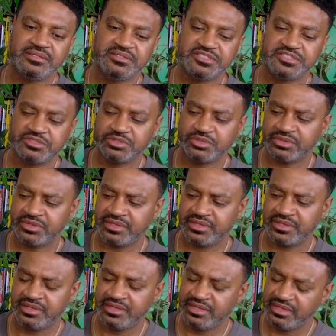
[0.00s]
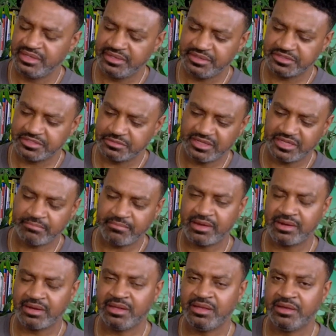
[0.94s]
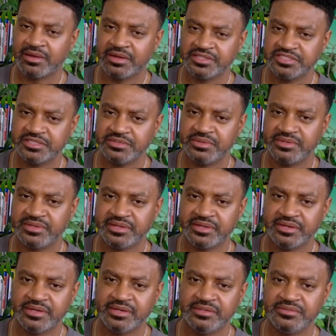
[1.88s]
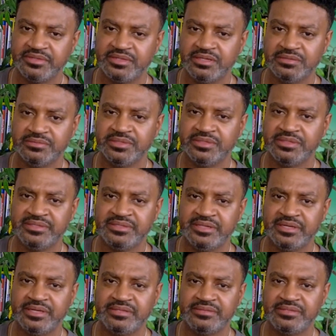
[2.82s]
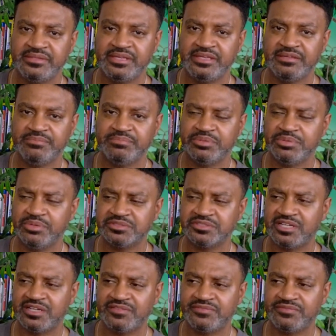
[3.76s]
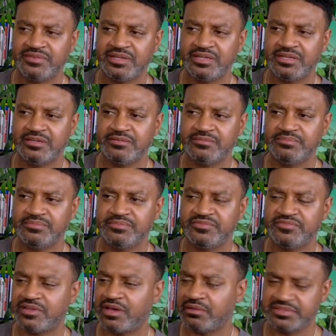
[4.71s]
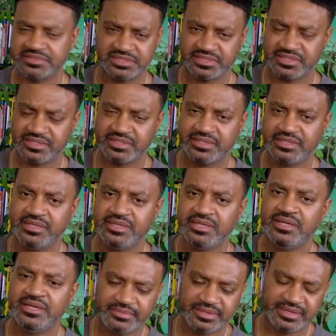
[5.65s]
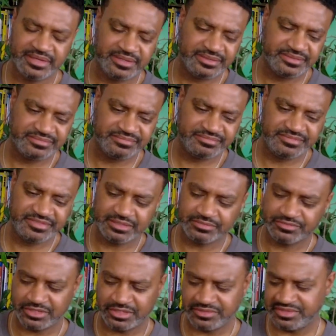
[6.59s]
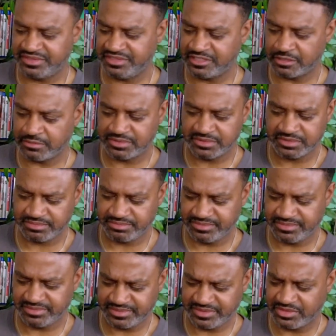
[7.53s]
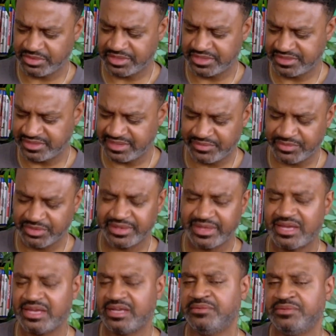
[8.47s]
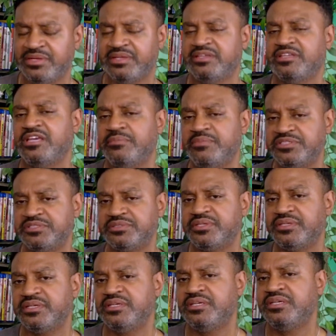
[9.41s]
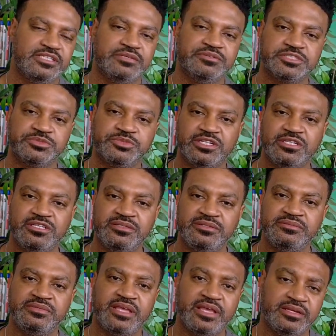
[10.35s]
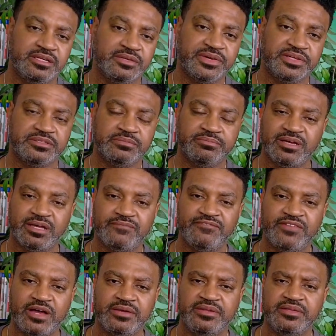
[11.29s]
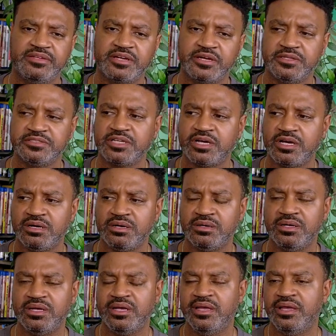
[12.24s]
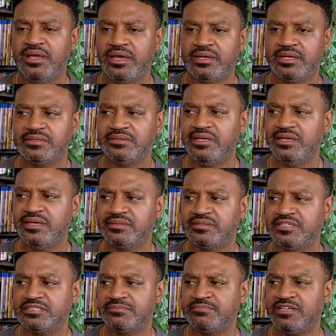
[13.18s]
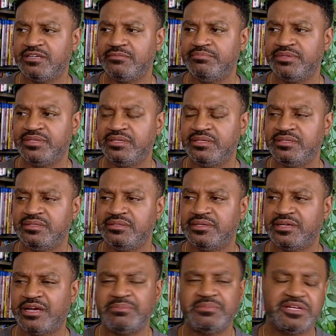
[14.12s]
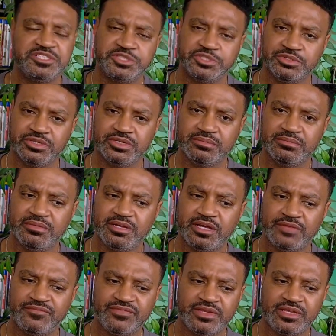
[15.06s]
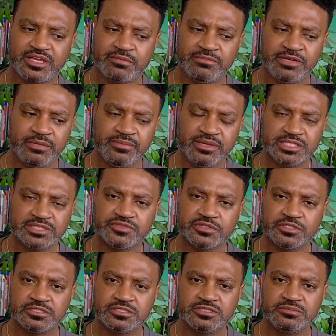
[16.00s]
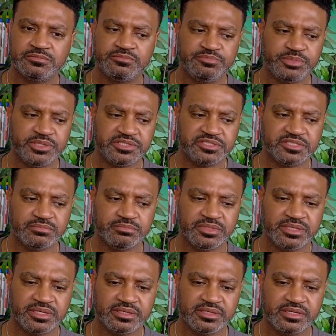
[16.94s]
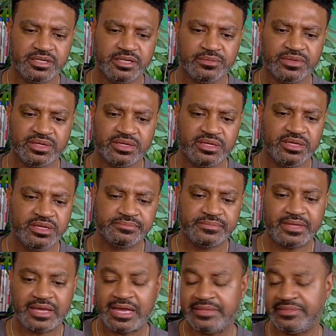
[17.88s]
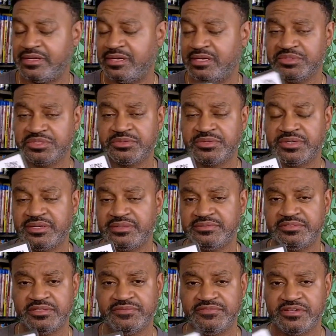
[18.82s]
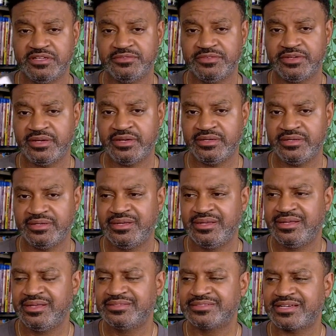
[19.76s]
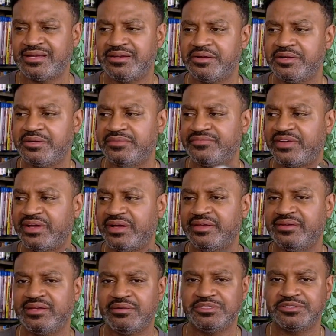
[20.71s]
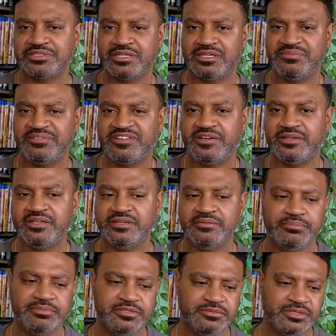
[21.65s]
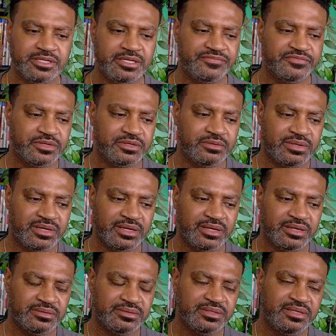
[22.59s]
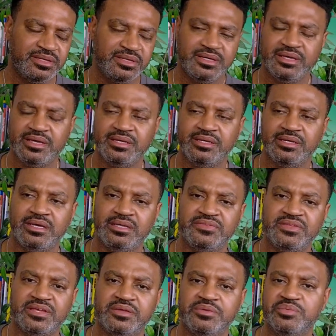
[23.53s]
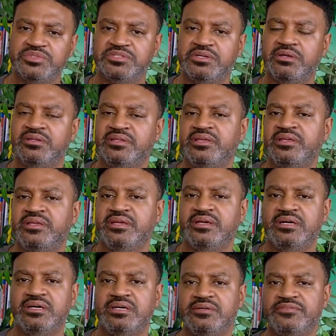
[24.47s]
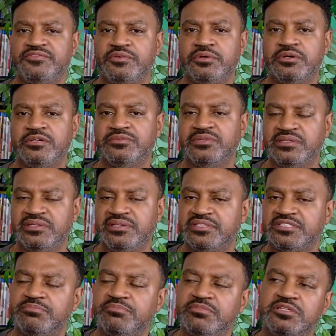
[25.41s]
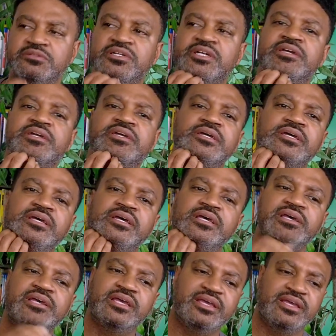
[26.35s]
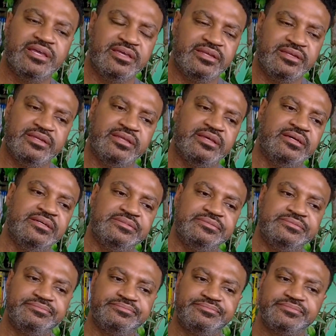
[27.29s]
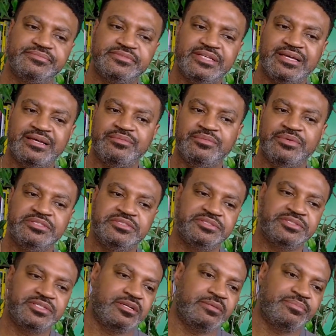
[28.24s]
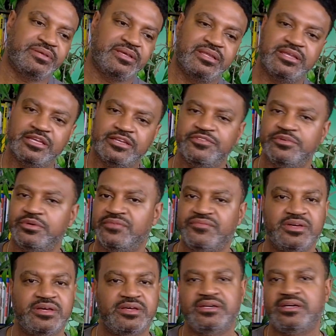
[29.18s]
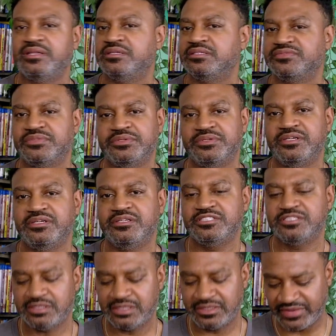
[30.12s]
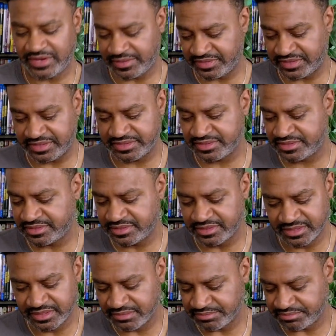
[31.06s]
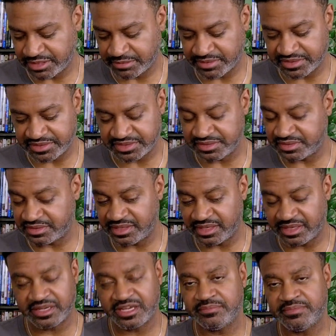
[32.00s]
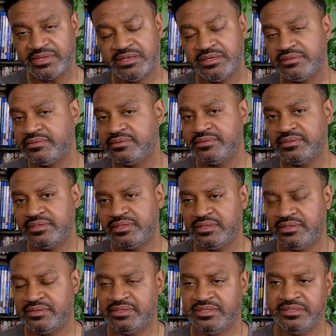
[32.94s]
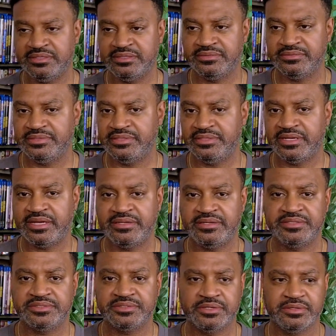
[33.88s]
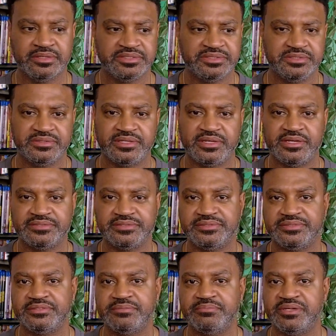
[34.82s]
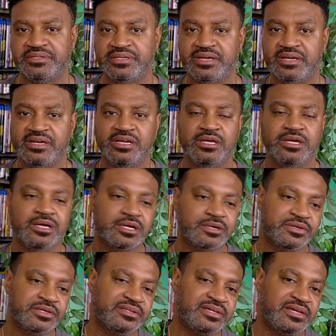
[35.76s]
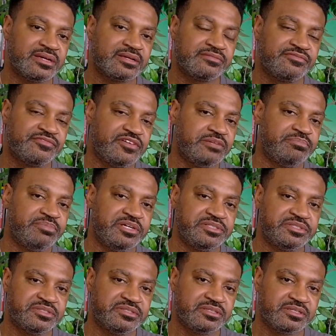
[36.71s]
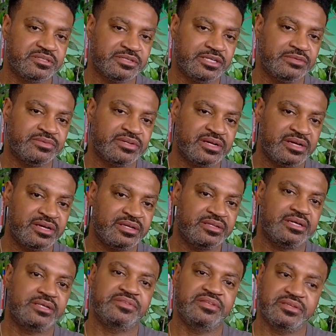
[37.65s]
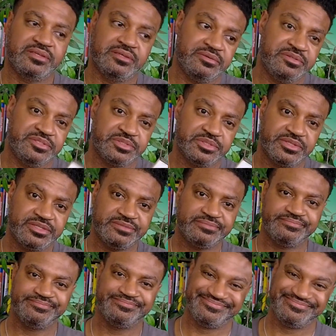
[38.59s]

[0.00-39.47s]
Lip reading: this story. There's a monologue or 2 in here that are really good that he pulls off flawlessly. And Tim Roth is dope as course, and they really had great chemistry. It was written and directed by Bonnie Curtis Hall, and I think this might be, I'm not sure. I feel like it might be his first picture, but anyway, I thought it was great. It's a fun ride. It's kind of hard to find. I was trying to find the Blu-ray for a while, and I think it was only a foreign release Blu-ray, and I wasn't trying to pay like $45 for it. So I've had this pretty much since the day it came out in the 90s or early 2000s. But yeah, Gridlock'd, fun picture, great ride. I think you'll enjoy it.